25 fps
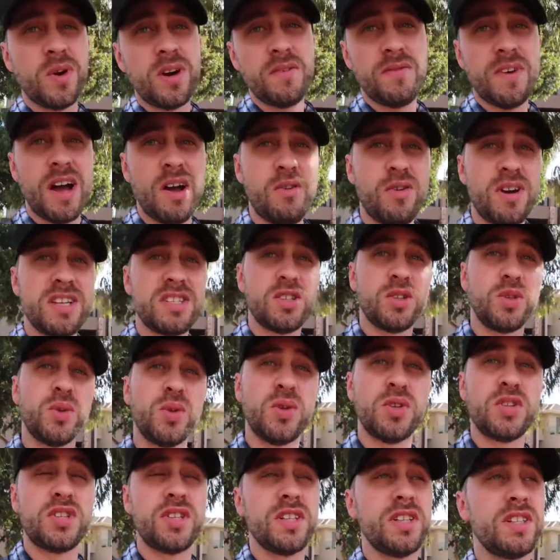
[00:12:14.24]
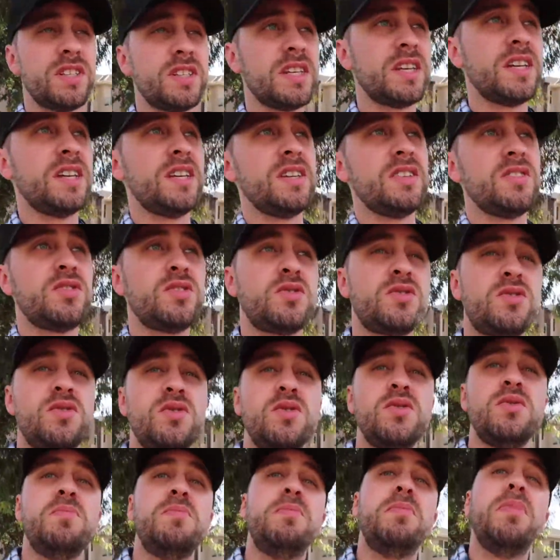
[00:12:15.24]
one of our resolutions is
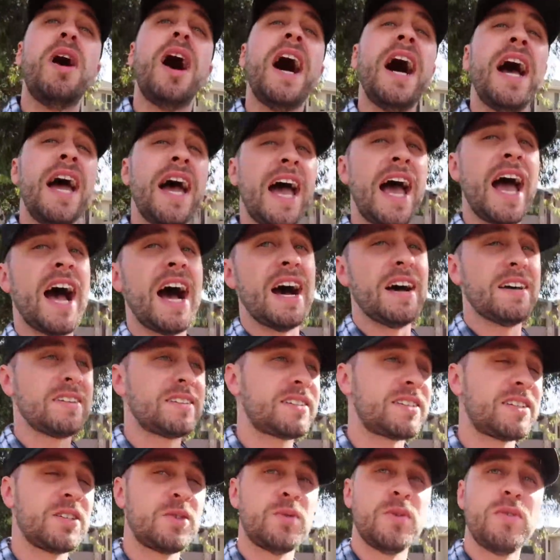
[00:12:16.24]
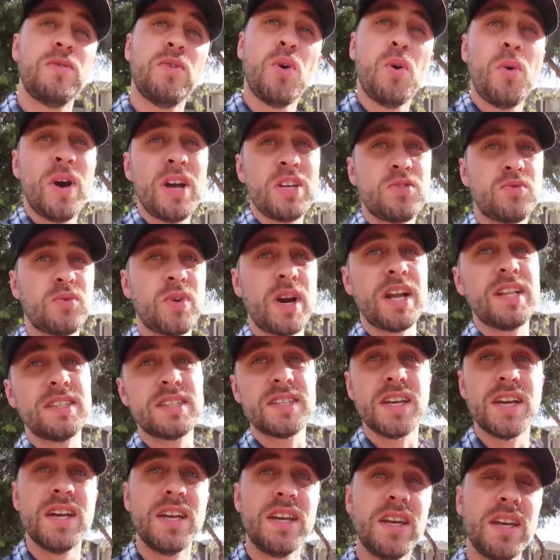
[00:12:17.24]
to buy a house, because we've always
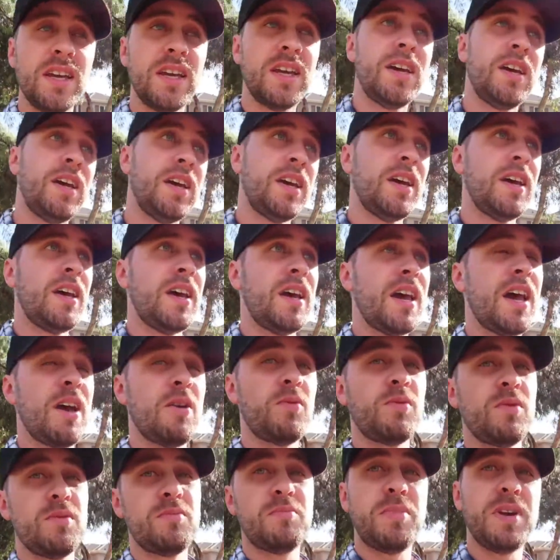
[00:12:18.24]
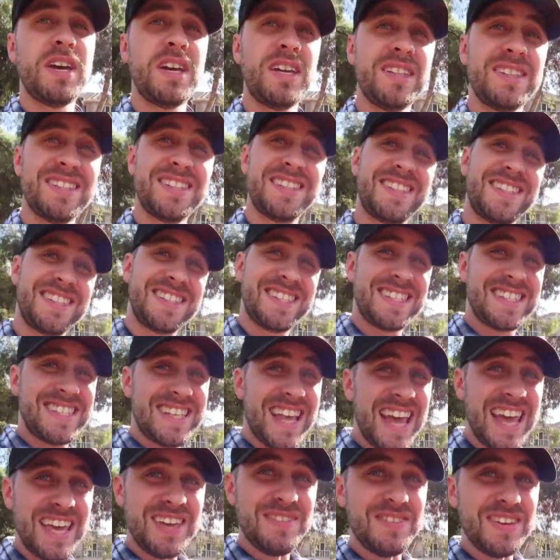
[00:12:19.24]
rented and we've been
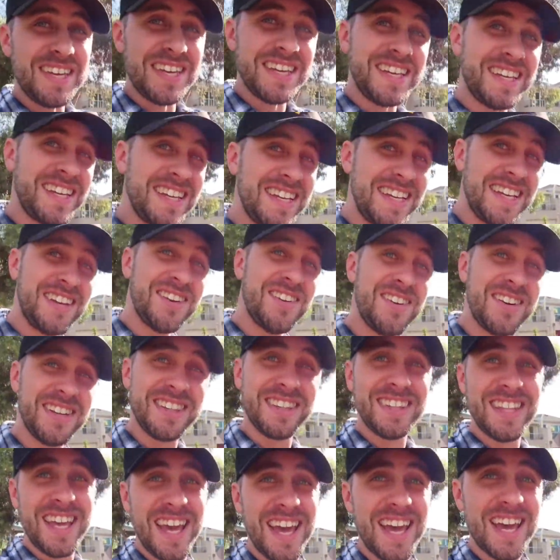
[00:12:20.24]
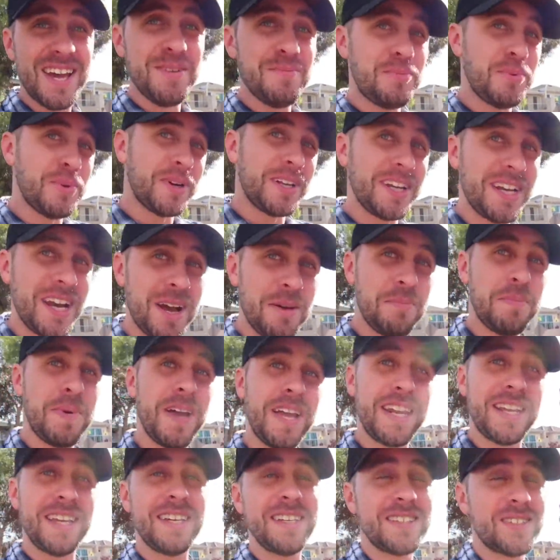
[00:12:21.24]
saving here and there, putting our
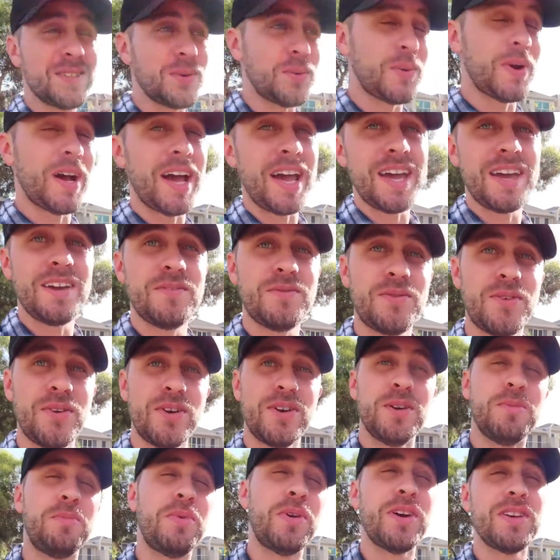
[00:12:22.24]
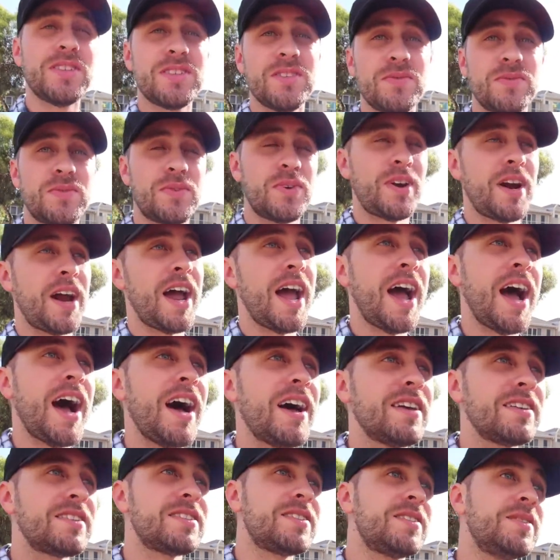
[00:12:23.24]
pennies away for a deposit for a
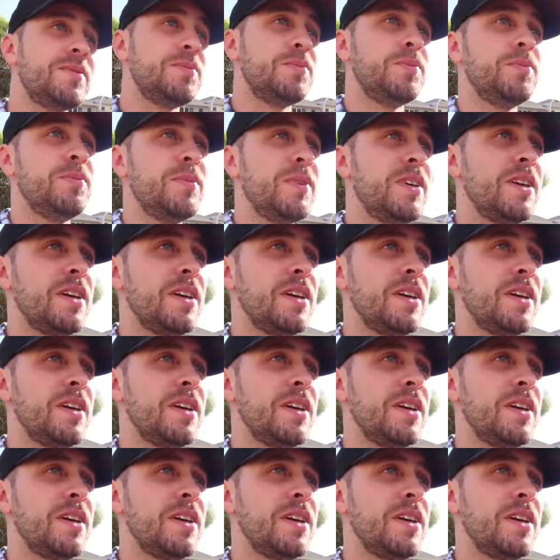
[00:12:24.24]
house, and